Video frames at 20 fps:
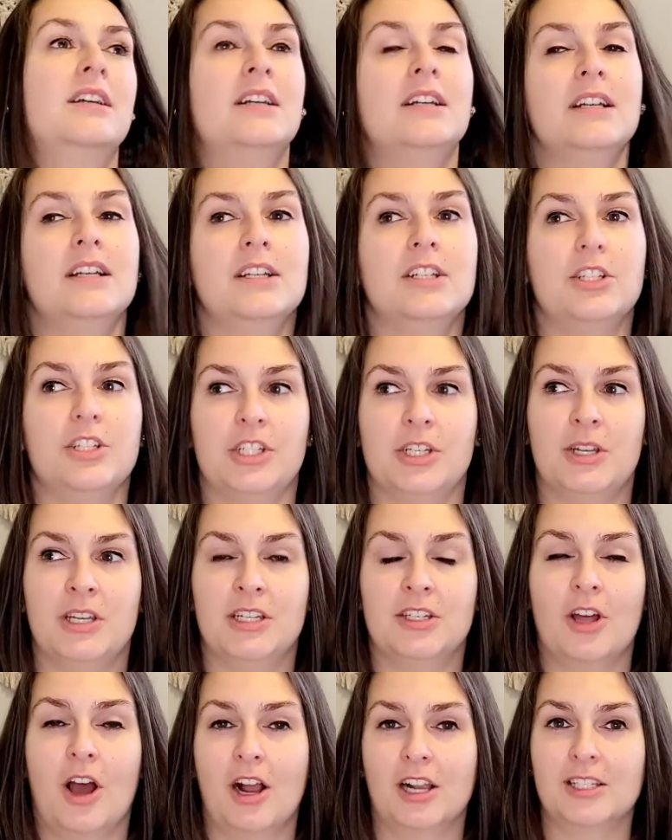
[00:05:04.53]
She
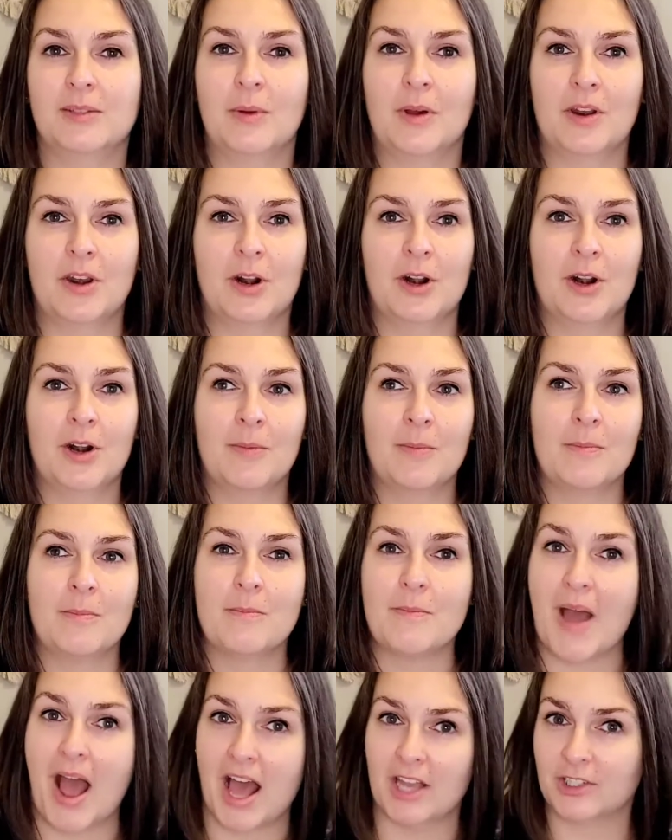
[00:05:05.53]
talks about her
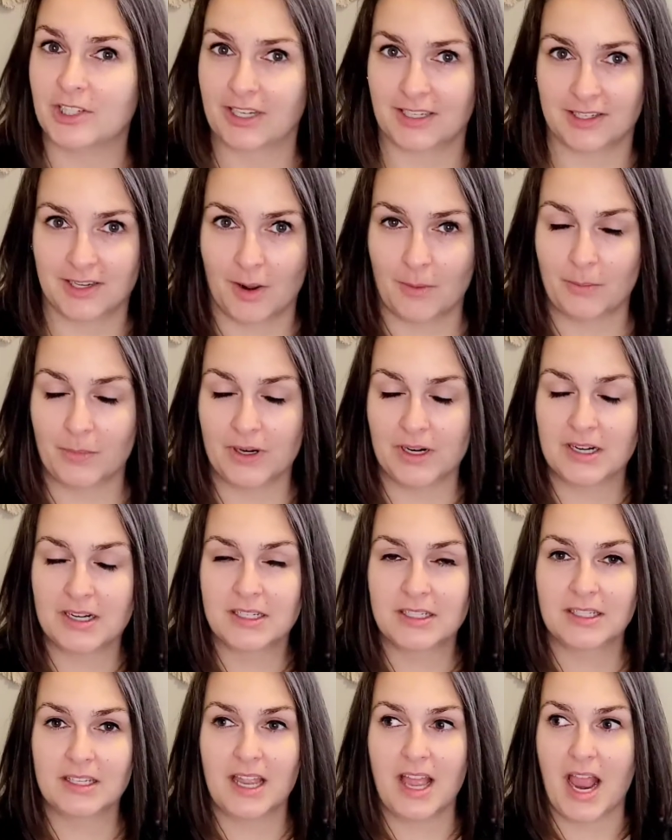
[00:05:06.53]
magic
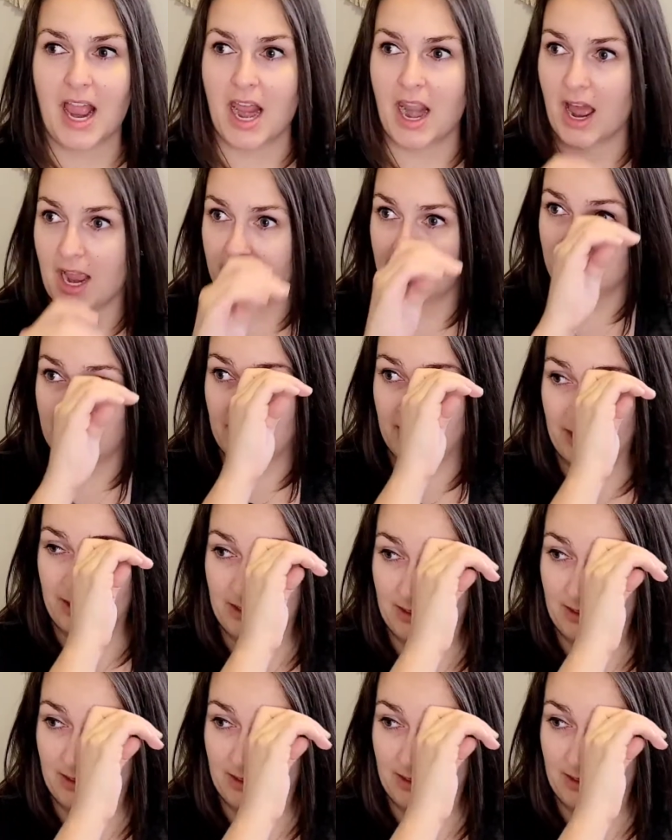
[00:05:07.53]
numbers, and I think,